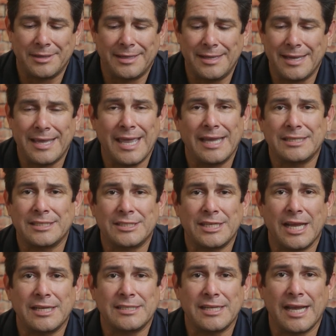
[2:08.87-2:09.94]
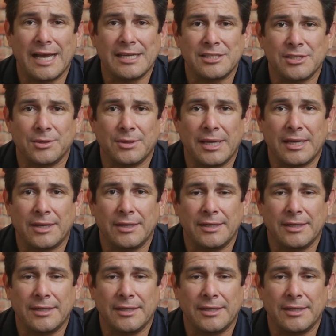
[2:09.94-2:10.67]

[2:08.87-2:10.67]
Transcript: You can't just change the ISO like